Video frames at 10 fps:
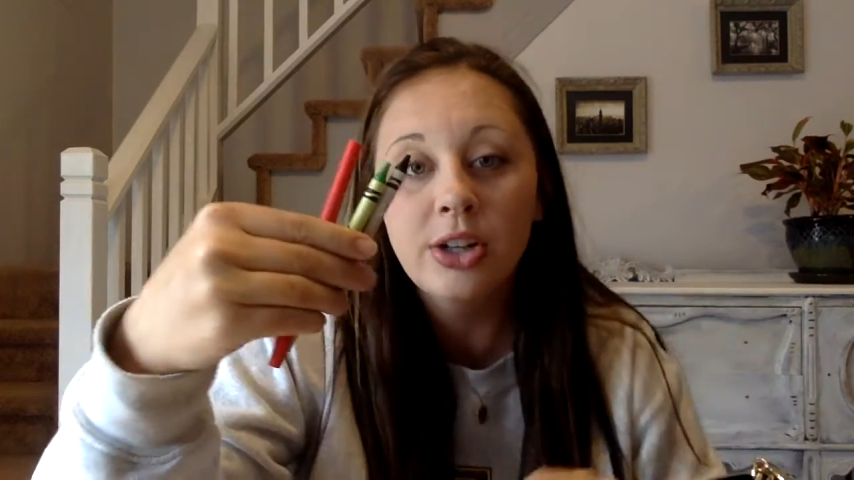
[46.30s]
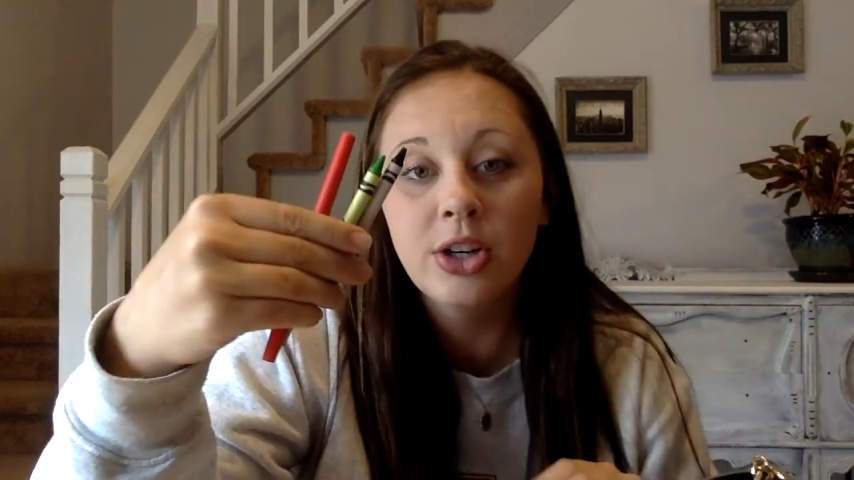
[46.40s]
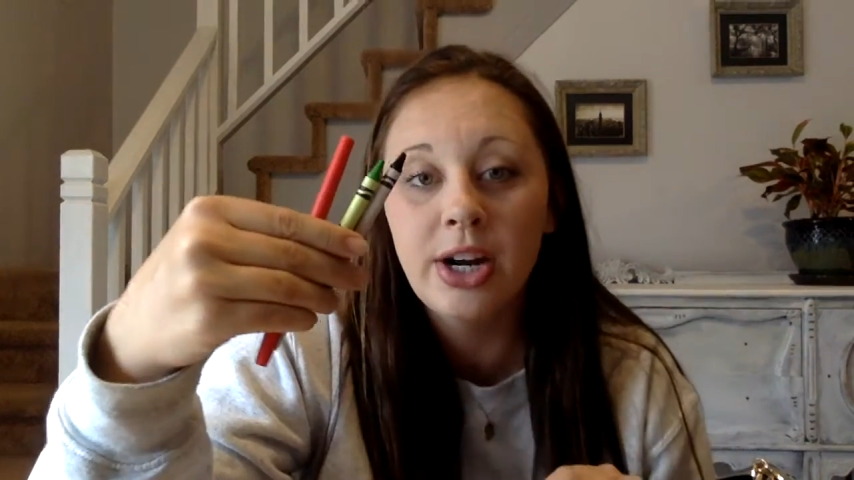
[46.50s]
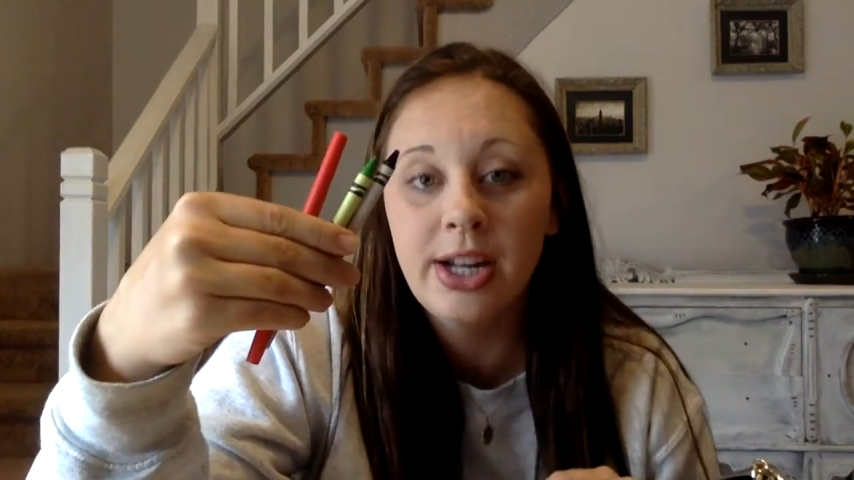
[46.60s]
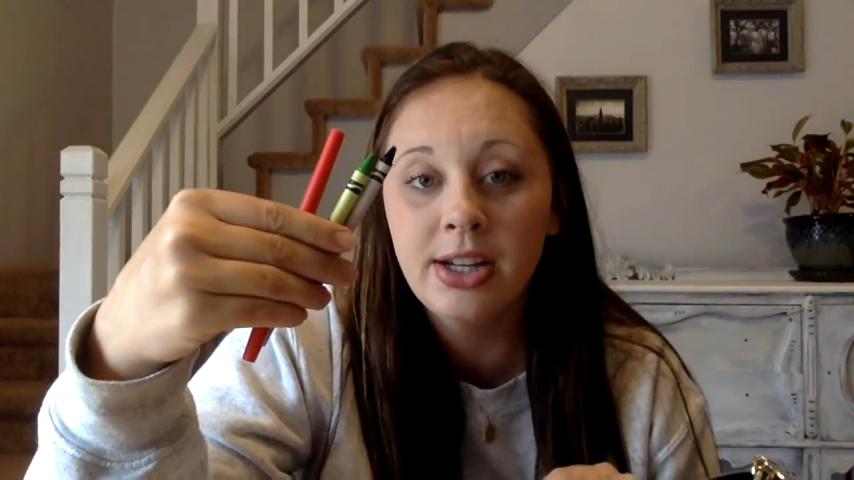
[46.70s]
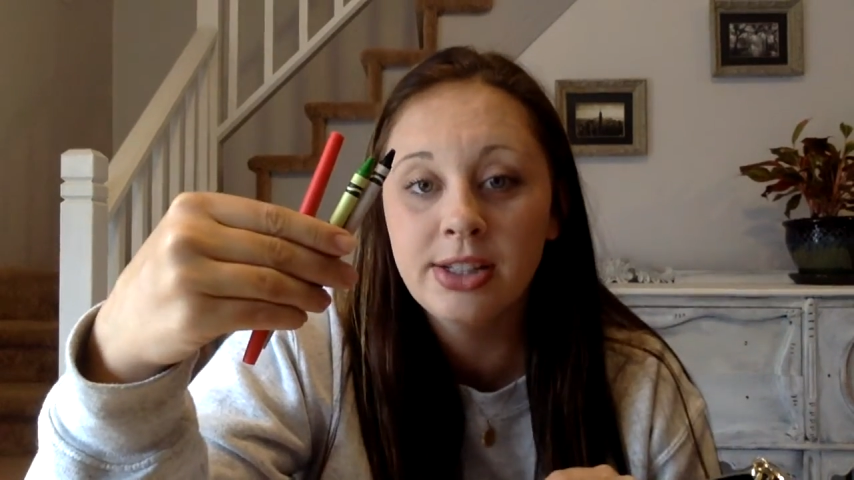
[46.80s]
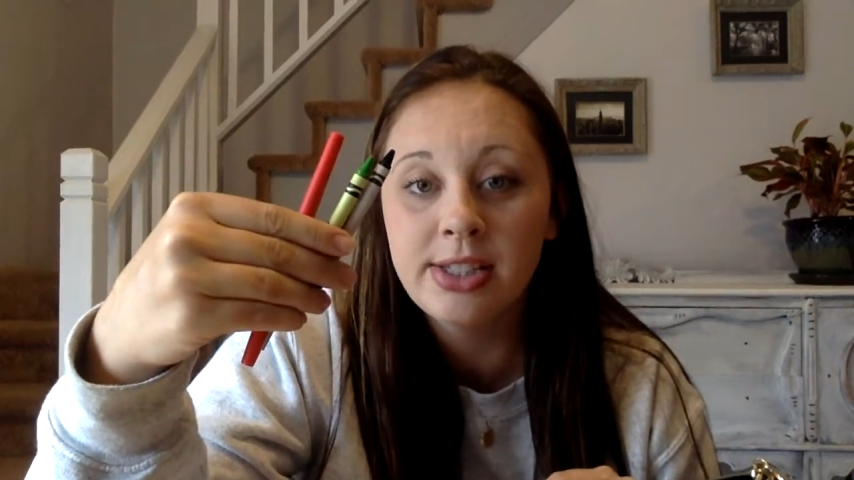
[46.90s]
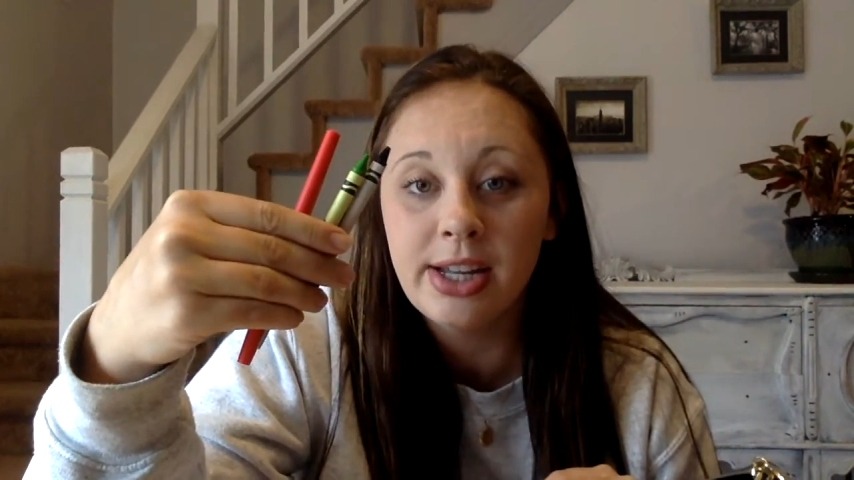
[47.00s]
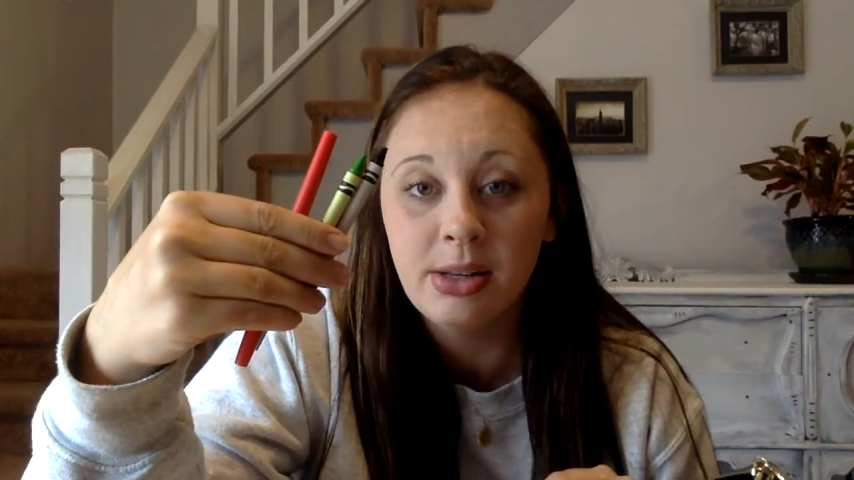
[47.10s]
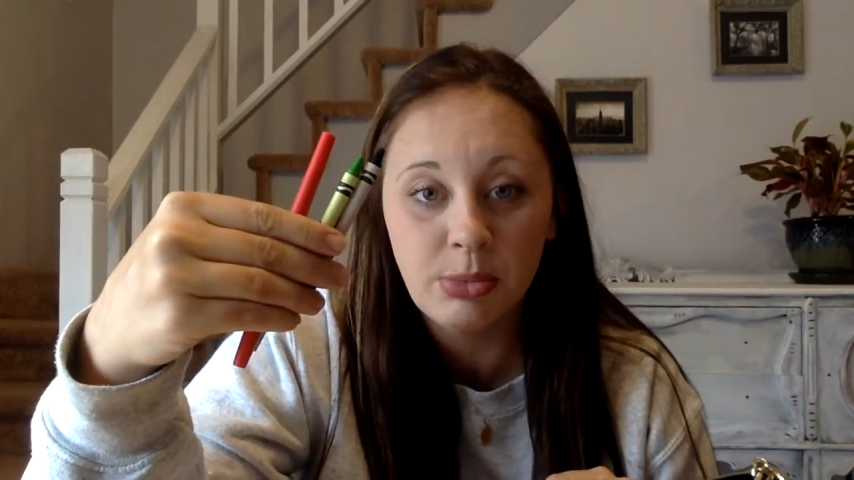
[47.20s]

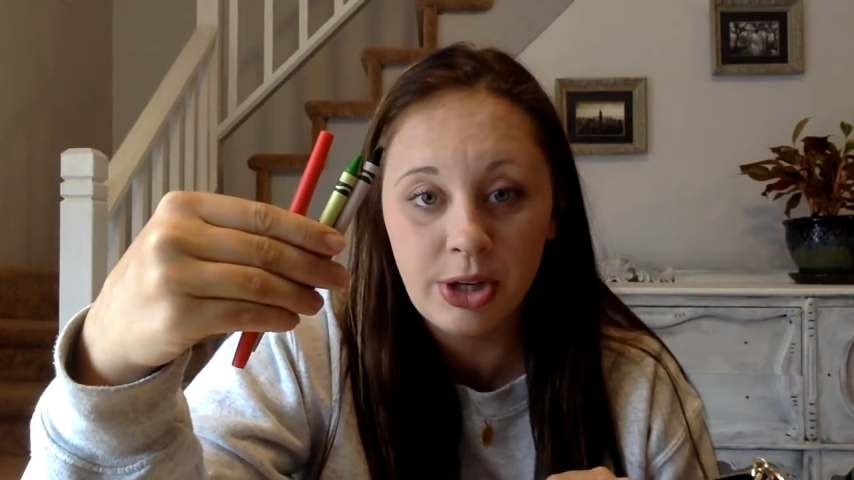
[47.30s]
crayons and